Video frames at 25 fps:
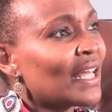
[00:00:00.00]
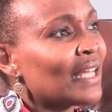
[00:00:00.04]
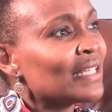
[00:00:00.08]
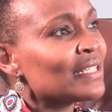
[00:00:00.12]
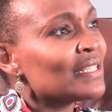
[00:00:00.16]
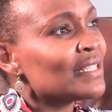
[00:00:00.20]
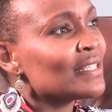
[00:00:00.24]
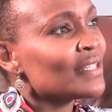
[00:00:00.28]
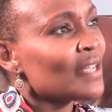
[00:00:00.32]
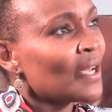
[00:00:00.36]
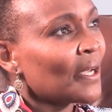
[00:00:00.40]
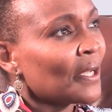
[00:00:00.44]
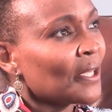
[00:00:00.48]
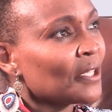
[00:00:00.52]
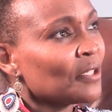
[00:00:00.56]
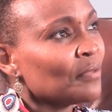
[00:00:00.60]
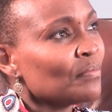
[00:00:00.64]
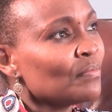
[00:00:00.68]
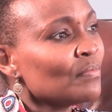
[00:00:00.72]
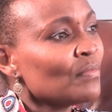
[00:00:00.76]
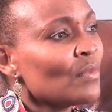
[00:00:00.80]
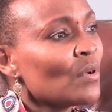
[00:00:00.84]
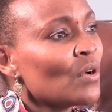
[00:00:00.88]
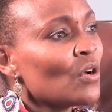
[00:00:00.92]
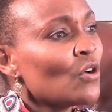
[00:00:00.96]
that
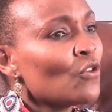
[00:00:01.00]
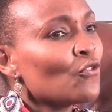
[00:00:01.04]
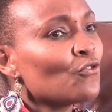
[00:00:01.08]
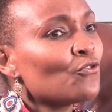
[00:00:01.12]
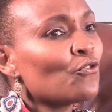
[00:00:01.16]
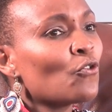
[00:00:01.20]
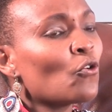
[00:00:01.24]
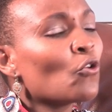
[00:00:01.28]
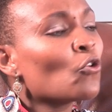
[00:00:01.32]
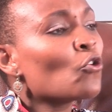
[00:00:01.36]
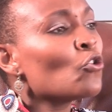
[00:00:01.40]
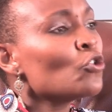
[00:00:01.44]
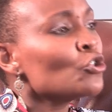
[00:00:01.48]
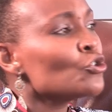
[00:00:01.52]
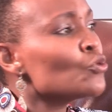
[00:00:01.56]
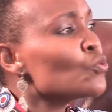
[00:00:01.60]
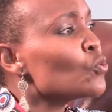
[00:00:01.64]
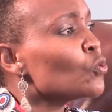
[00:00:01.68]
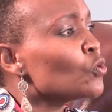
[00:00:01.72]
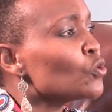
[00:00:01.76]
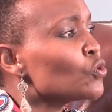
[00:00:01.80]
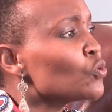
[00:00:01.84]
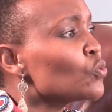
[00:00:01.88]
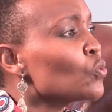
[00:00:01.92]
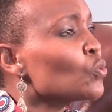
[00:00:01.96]
time for God
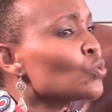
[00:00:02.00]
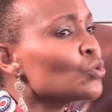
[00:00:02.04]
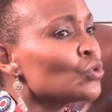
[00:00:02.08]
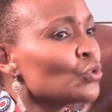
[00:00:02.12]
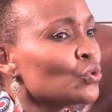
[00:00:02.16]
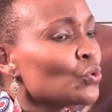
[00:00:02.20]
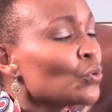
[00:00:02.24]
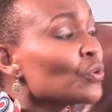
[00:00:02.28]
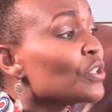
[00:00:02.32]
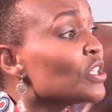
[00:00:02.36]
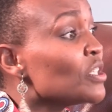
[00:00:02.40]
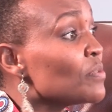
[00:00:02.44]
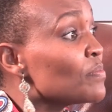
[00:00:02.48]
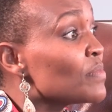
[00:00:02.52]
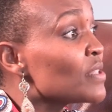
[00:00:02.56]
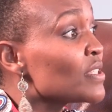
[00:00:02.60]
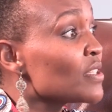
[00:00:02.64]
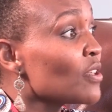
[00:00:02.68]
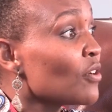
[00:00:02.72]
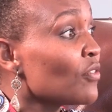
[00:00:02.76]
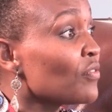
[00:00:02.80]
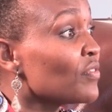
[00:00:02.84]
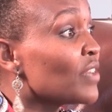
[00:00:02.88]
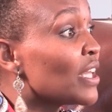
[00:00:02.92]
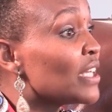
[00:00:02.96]
to also show
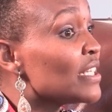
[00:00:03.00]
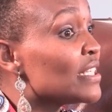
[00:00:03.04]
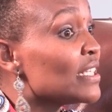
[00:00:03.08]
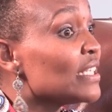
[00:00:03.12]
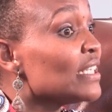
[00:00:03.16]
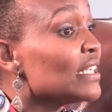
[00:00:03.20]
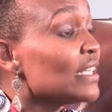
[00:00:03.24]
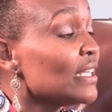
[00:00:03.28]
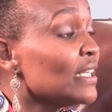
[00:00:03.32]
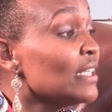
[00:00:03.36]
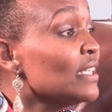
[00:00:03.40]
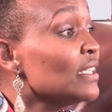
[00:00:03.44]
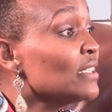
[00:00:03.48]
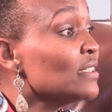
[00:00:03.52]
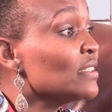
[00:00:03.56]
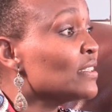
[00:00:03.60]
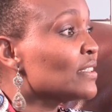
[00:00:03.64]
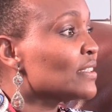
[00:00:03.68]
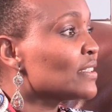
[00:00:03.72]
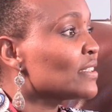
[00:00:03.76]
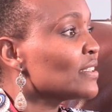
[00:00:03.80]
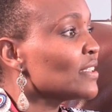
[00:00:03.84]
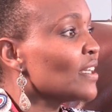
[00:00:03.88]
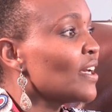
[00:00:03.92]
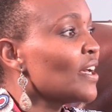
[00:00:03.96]
himself that he
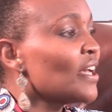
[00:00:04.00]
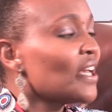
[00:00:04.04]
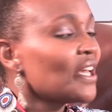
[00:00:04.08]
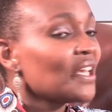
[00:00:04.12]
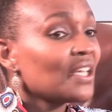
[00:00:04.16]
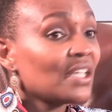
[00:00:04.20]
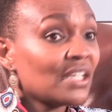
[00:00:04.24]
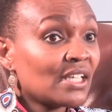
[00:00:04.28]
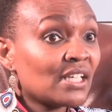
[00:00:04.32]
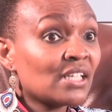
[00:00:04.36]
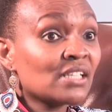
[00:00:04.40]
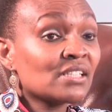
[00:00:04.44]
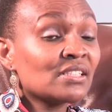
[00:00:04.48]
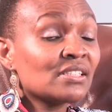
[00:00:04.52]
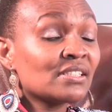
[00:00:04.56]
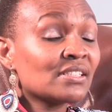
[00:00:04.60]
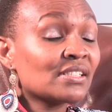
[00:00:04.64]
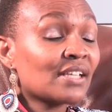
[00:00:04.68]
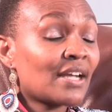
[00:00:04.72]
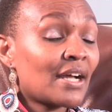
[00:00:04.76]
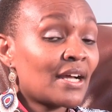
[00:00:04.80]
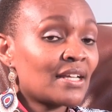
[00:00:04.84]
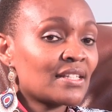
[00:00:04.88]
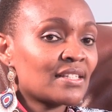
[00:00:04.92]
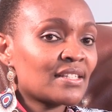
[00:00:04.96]
heals. He
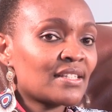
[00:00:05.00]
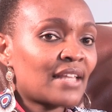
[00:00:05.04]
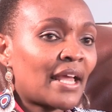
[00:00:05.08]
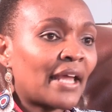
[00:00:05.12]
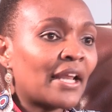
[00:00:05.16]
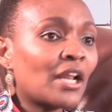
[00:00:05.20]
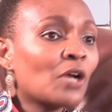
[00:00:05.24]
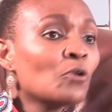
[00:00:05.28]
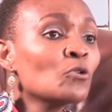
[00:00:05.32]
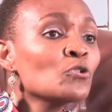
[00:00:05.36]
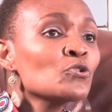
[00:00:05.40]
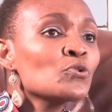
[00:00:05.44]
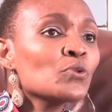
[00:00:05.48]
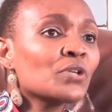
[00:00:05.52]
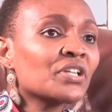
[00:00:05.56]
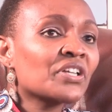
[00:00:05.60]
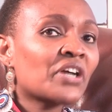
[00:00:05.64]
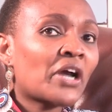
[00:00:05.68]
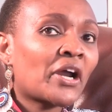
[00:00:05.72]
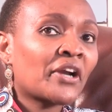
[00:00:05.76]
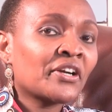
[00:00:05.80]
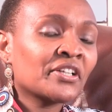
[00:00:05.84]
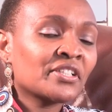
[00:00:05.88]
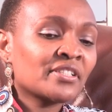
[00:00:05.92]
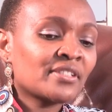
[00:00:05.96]
heals cancer. And I want to
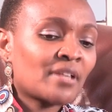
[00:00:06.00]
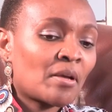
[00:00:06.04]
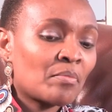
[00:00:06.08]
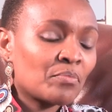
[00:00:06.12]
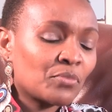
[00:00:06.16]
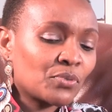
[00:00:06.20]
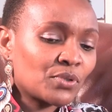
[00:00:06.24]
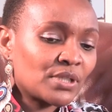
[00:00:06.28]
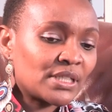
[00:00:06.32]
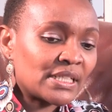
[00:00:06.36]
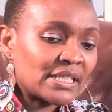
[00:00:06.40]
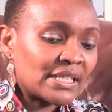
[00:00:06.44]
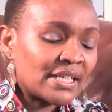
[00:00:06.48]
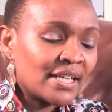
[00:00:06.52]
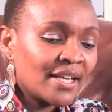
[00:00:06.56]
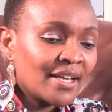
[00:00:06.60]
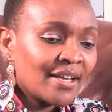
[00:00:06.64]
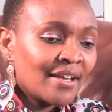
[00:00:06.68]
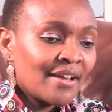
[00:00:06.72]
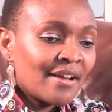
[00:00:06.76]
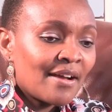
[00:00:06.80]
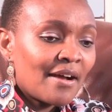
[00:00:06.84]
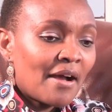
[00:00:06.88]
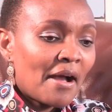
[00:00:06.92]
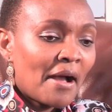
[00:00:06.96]
encourage somebody.
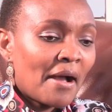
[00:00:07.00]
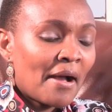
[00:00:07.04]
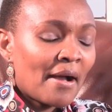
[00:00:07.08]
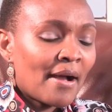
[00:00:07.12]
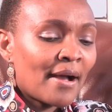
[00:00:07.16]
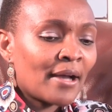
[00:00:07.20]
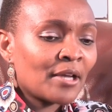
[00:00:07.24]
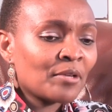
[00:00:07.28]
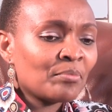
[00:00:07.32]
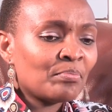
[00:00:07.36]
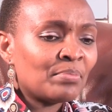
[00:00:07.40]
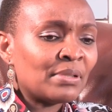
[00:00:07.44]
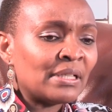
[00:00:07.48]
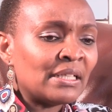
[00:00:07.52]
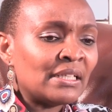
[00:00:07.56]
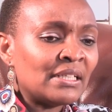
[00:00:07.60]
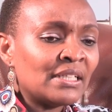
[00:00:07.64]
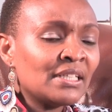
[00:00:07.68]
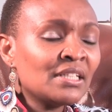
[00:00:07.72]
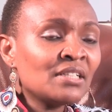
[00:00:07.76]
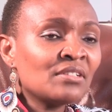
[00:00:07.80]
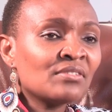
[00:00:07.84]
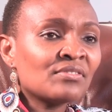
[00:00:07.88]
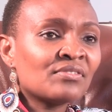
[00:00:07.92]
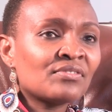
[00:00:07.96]
I
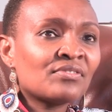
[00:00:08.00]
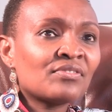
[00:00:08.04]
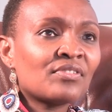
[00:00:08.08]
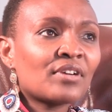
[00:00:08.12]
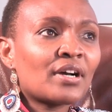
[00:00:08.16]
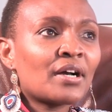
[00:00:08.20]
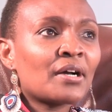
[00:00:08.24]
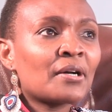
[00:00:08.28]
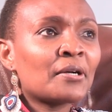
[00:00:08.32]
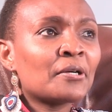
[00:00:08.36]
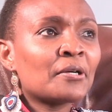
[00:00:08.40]
believe